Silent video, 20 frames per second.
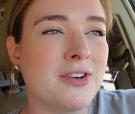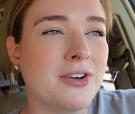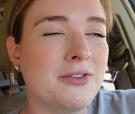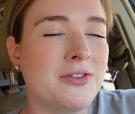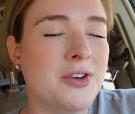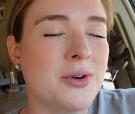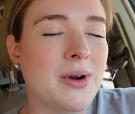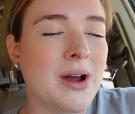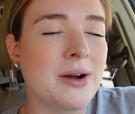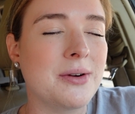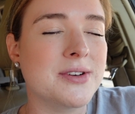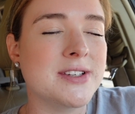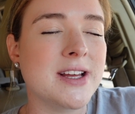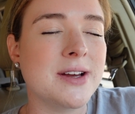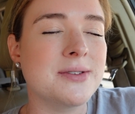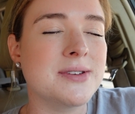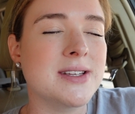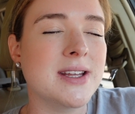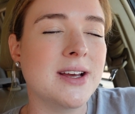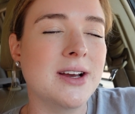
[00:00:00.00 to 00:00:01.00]
a few hours, I
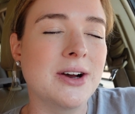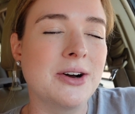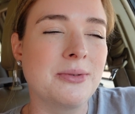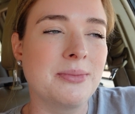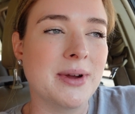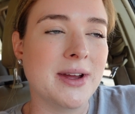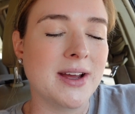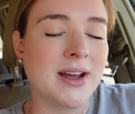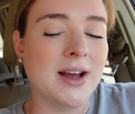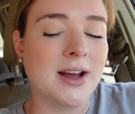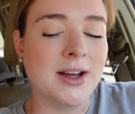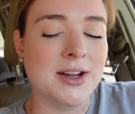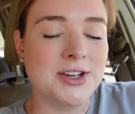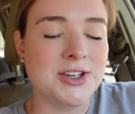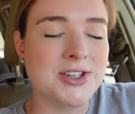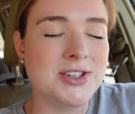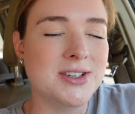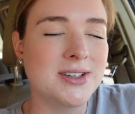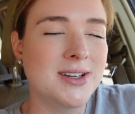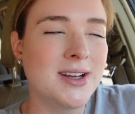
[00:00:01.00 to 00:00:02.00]
was like, "Oh my
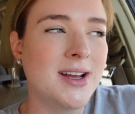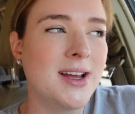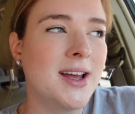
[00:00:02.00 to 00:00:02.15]
gosh,